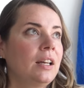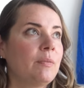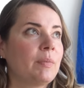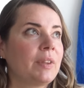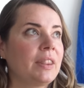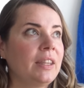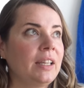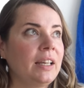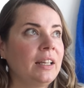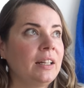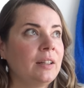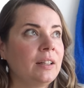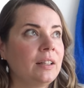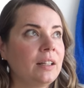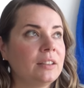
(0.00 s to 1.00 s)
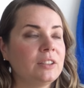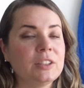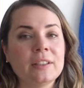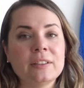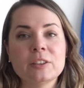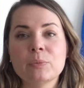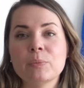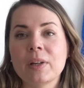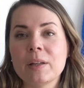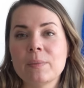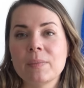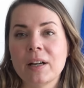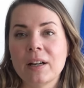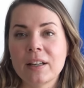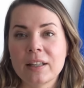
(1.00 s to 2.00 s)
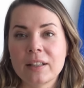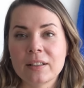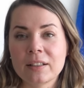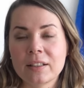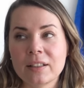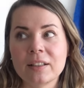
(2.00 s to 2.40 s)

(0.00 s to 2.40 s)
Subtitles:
But then I changed my mind.